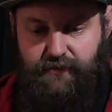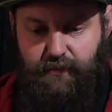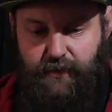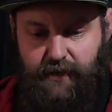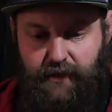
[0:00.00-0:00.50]

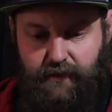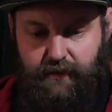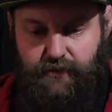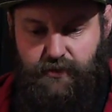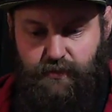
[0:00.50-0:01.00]
within
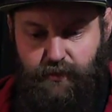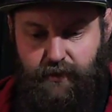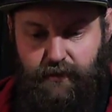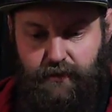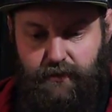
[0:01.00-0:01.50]
the
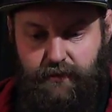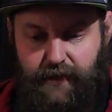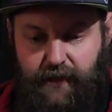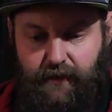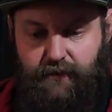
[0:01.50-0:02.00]

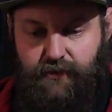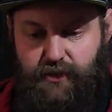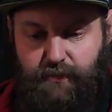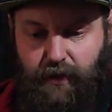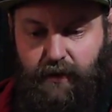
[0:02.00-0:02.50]
swirling
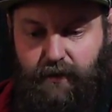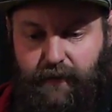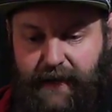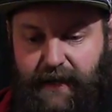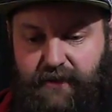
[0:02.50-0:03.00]

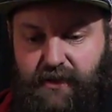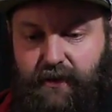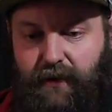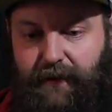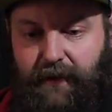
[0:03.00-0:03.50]
spiral age are
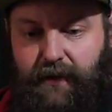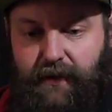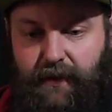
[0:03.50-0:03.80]
gone.